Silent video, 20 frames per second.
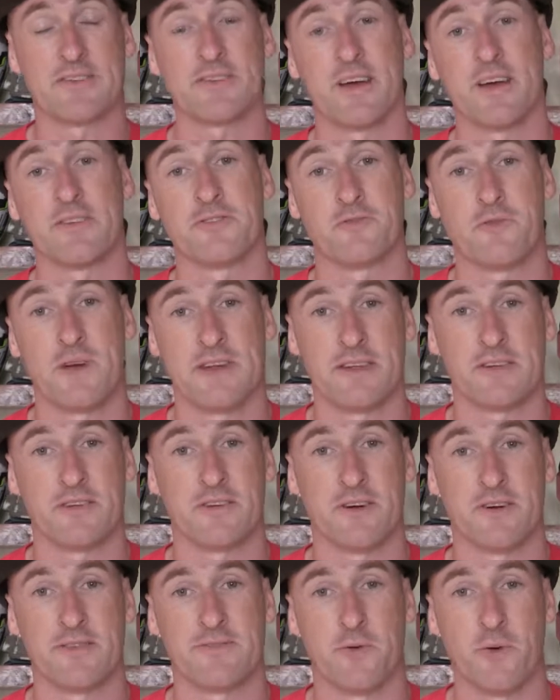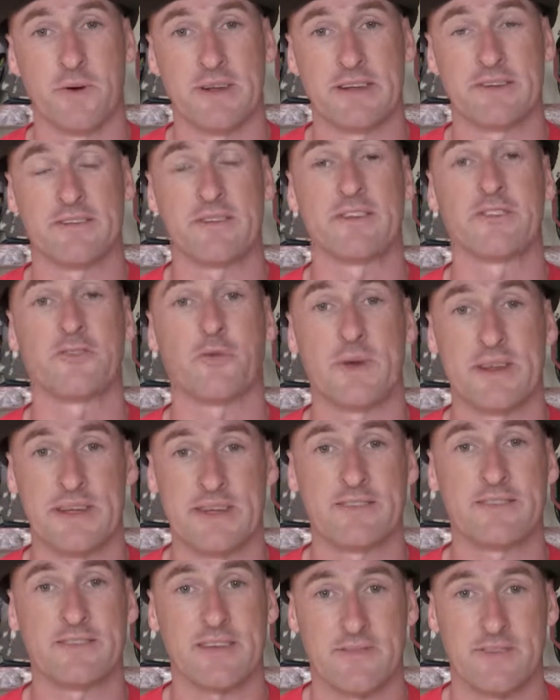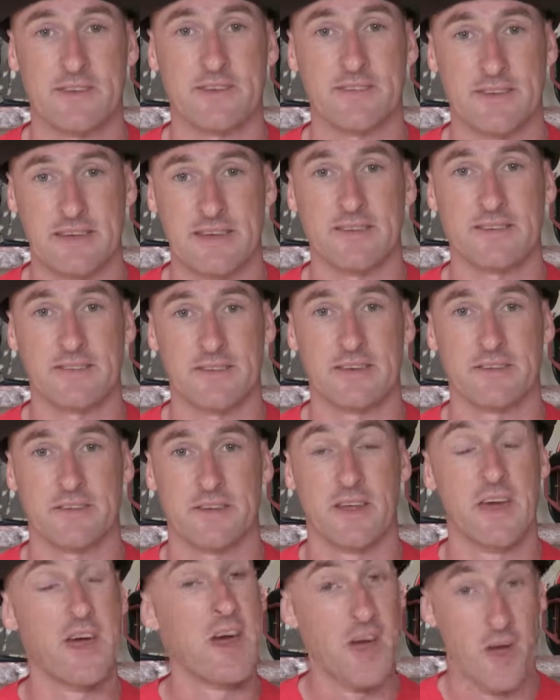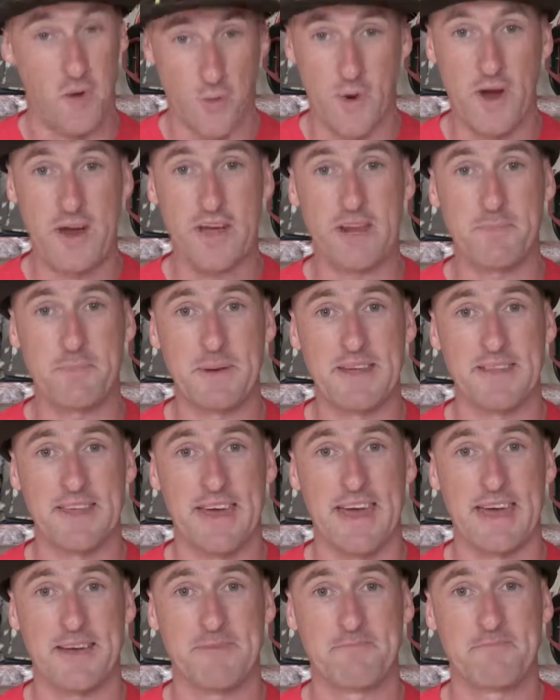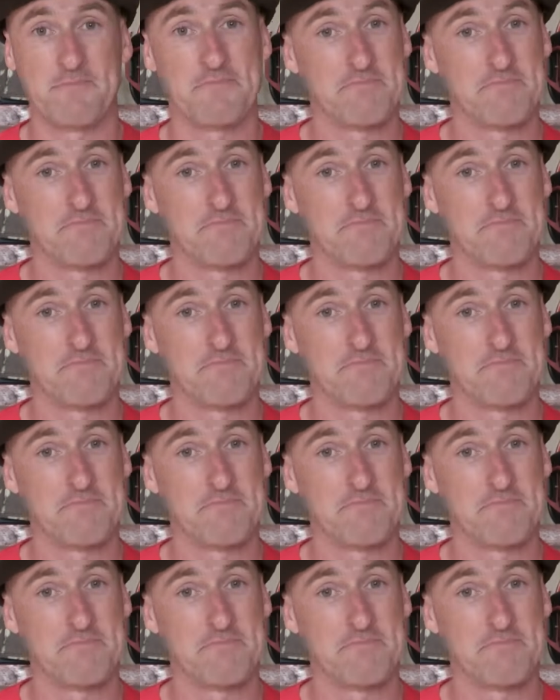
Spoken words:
ourselves ready to go forward into the 2017 season. We're going to be there.